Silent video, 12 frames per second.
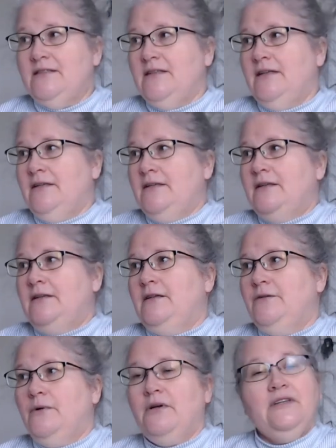and then
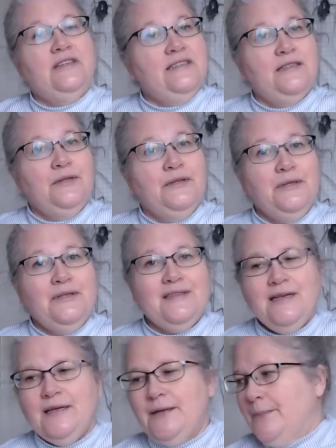you all can see what it looks
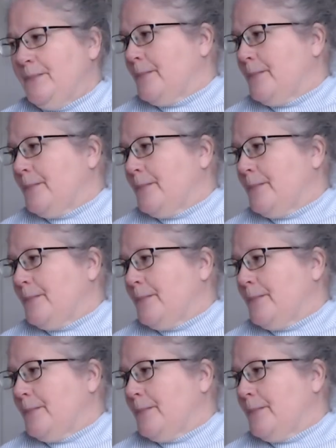like.